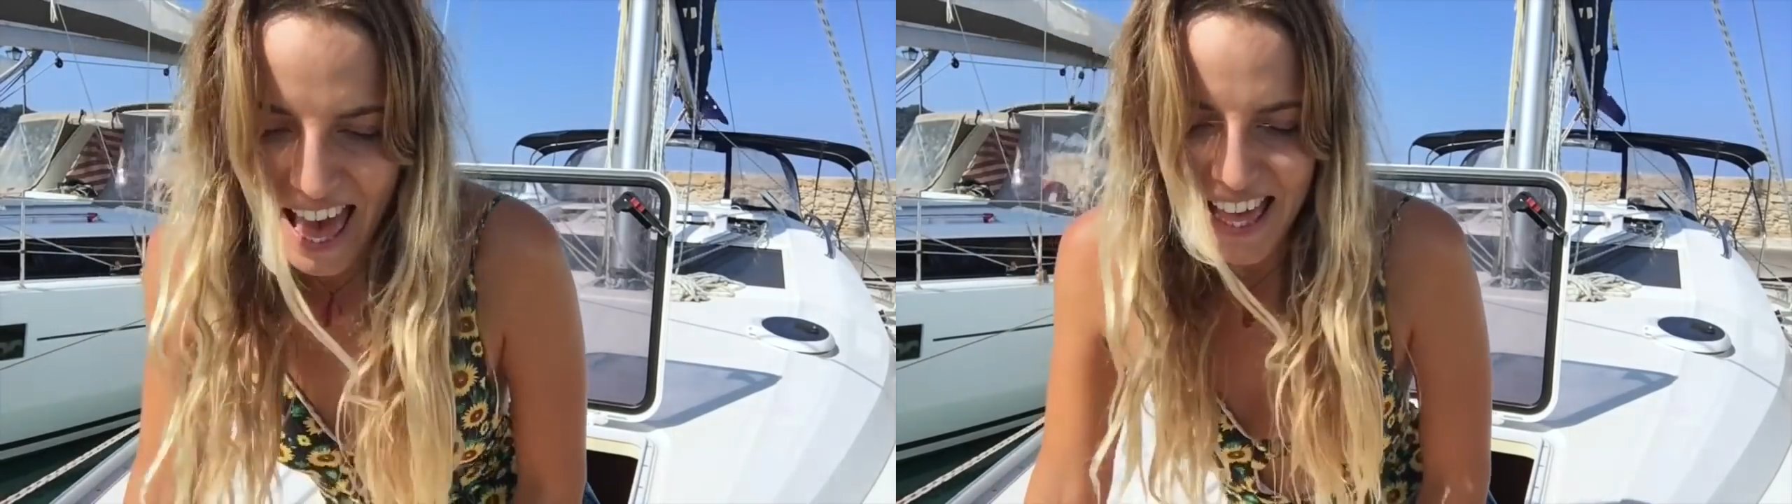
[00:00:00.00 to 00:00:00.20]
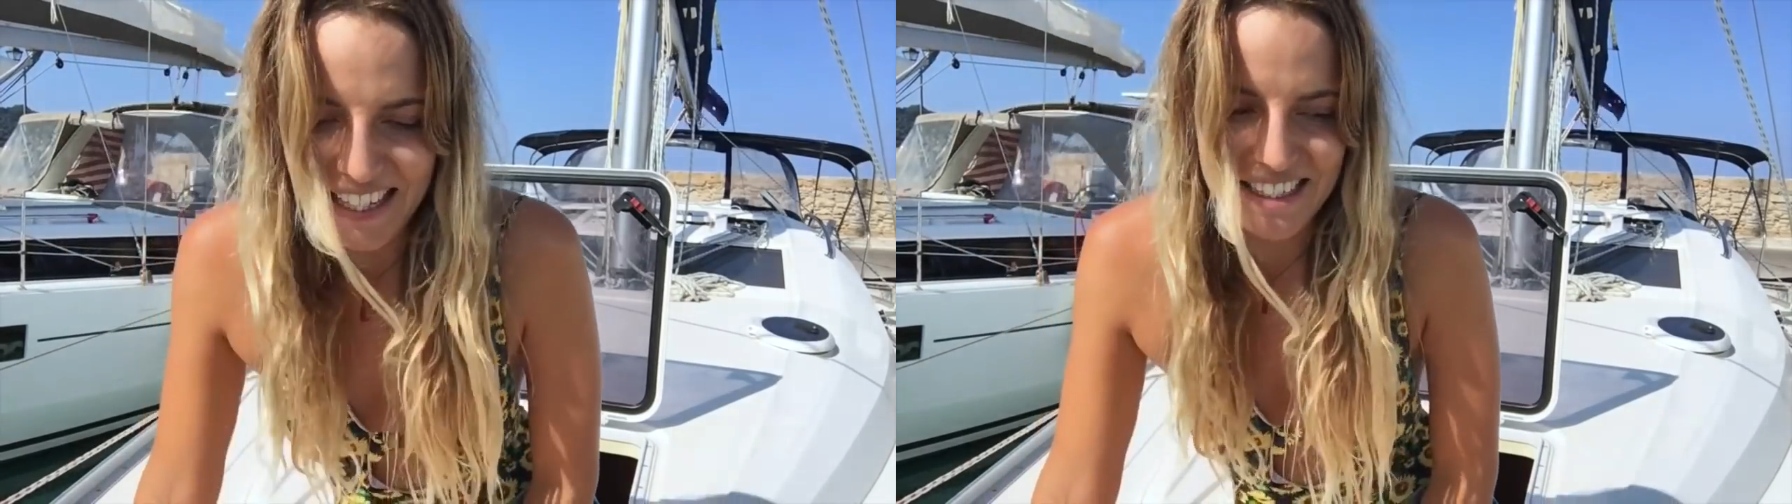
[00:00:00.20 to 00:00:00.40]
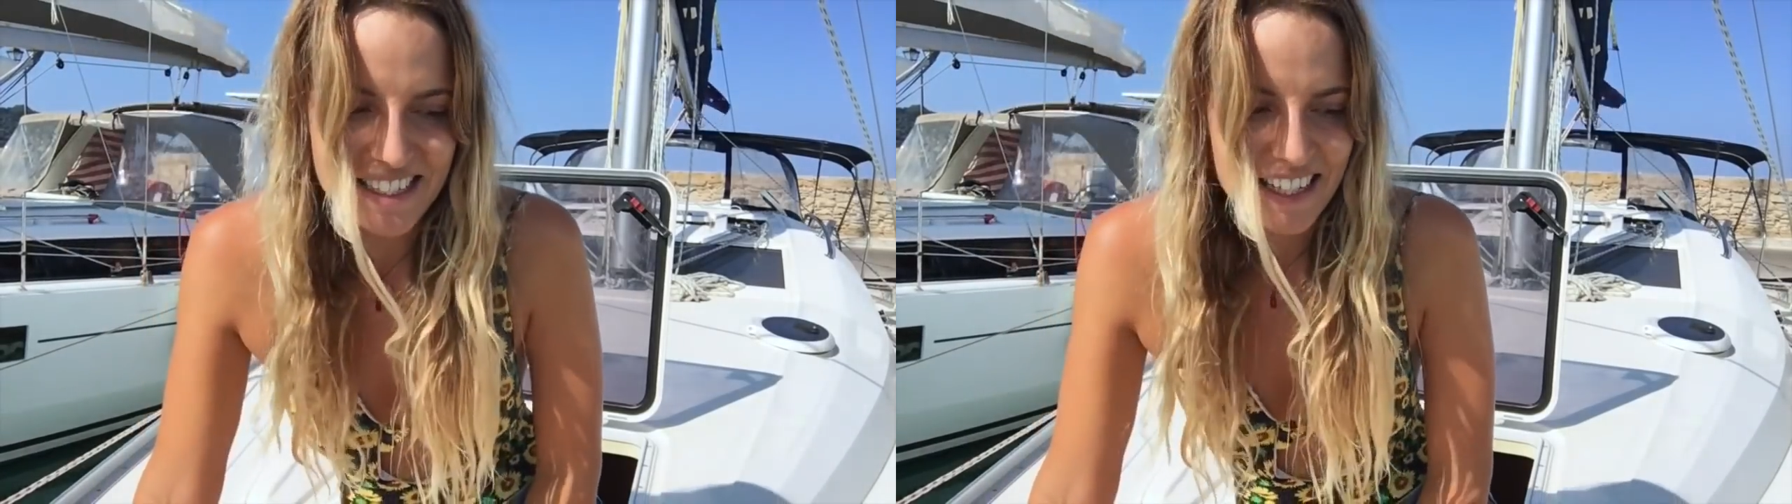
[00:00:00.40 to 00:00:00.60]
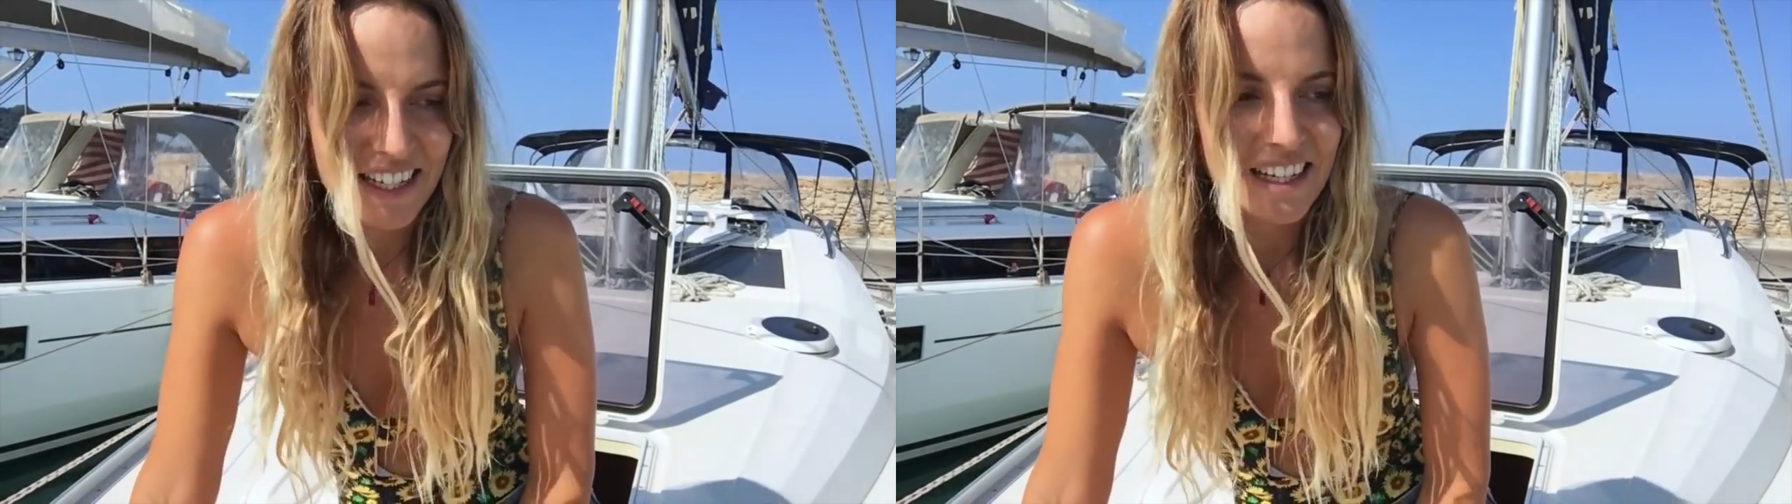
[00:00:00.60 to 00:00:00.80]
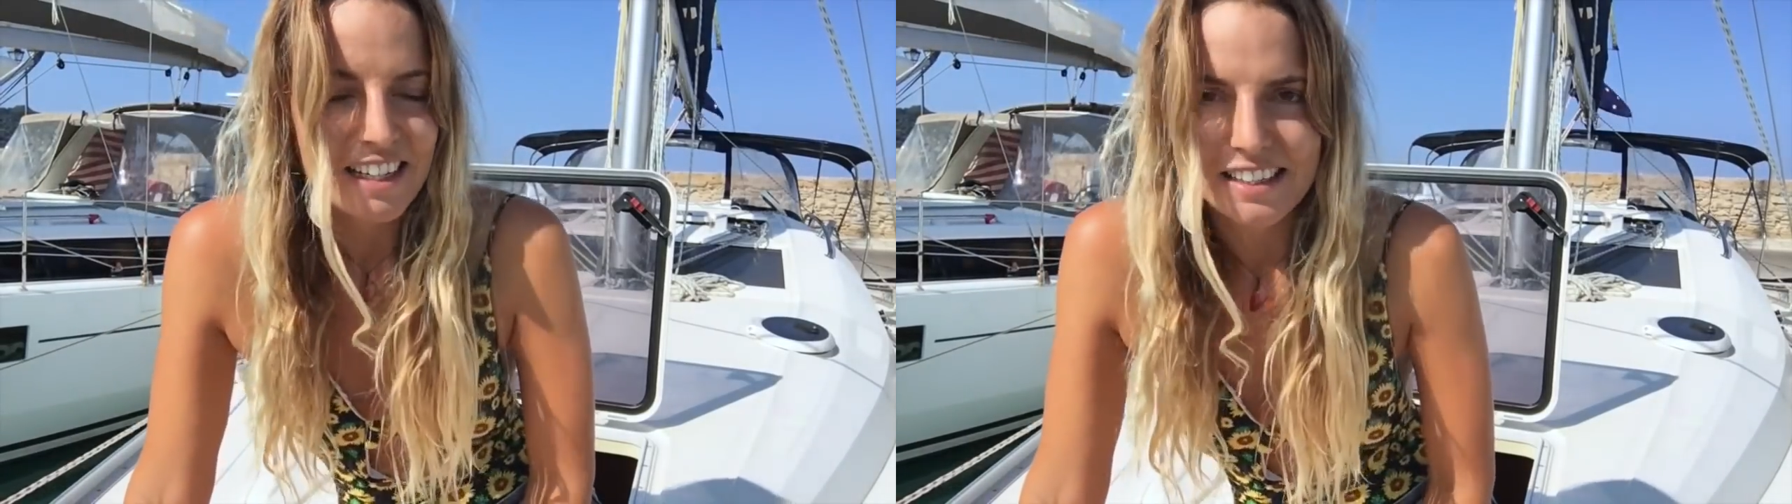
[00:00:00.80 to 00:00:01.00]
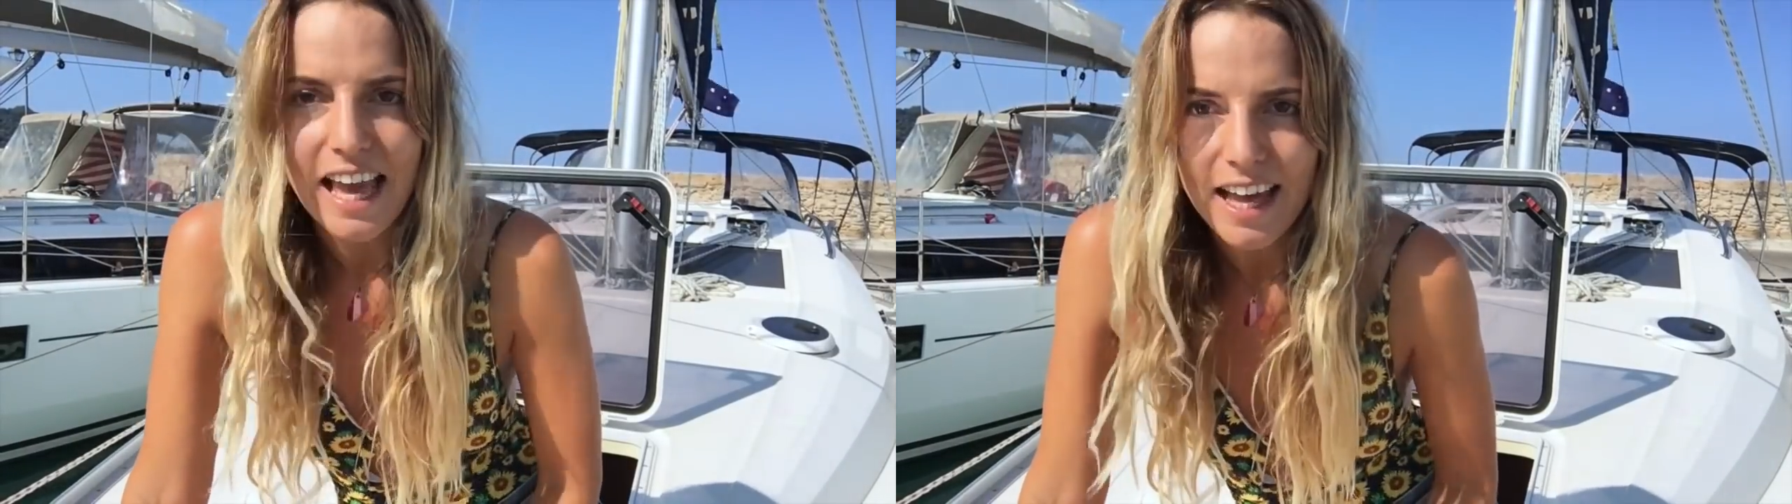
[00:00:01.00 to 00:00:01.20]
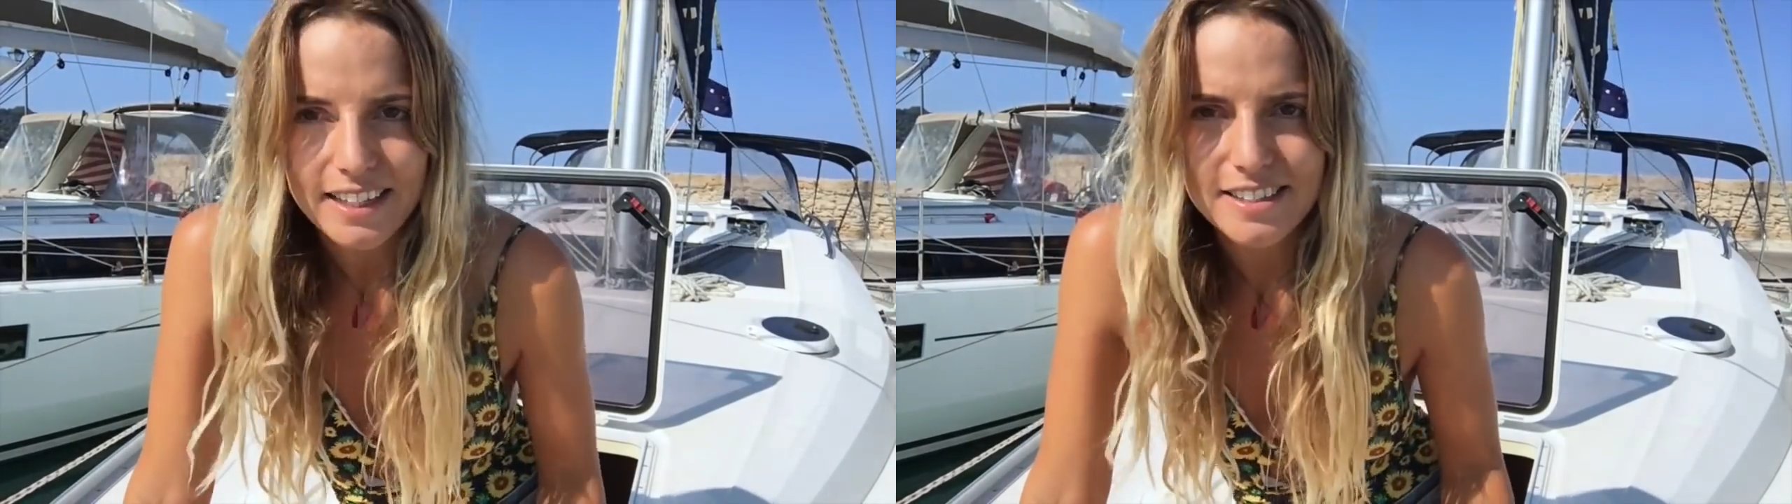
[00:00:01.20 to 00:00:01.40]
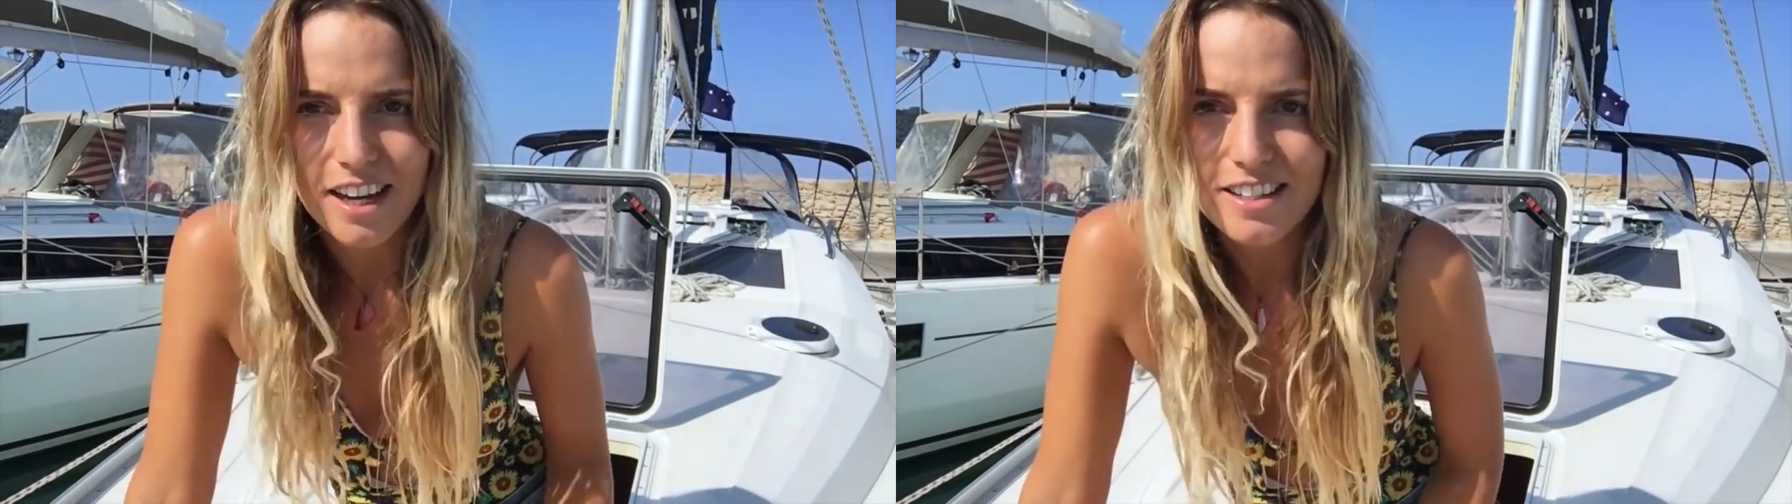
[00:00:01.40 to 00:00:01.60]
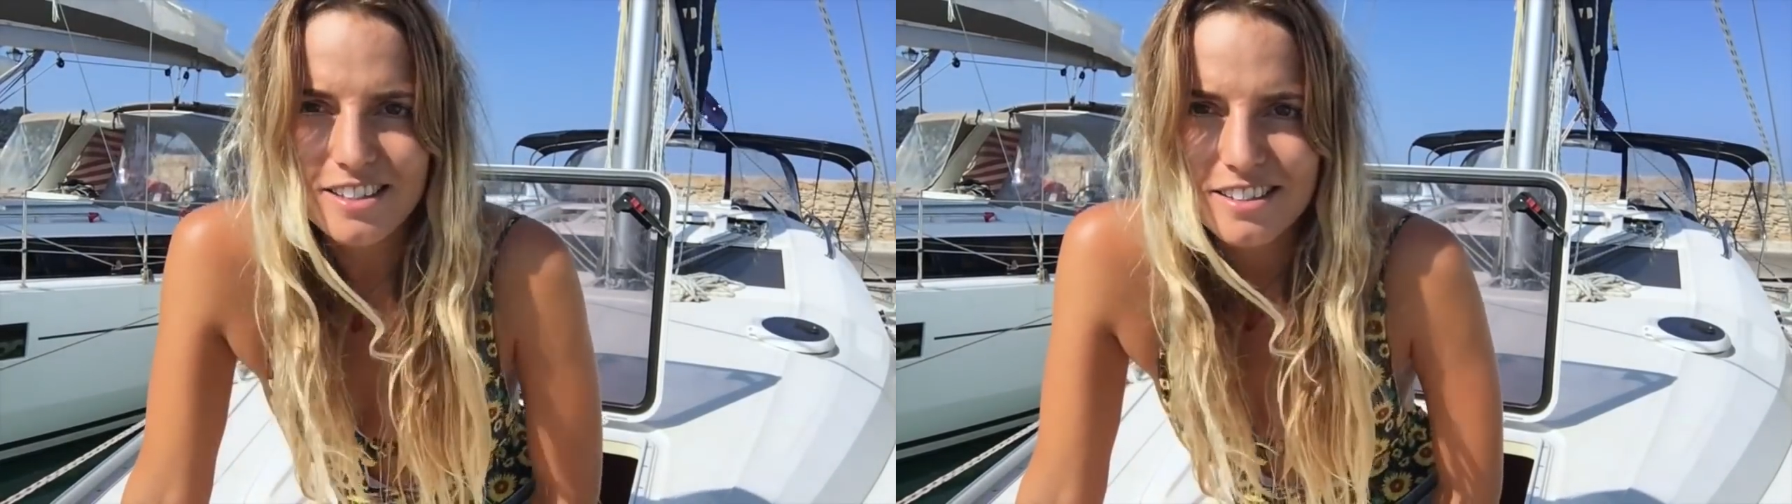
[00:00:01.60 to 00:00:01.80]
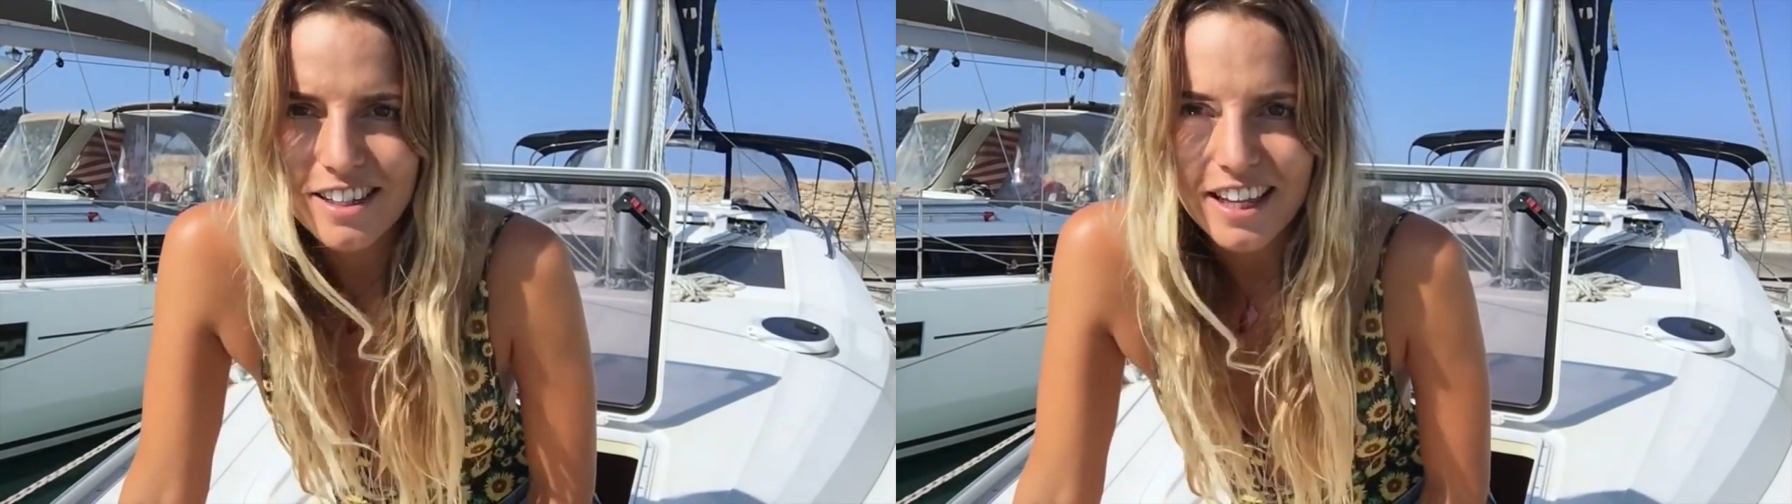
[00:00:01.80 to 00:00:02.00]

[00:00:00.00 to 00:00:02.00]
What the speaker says: and yeah, it does.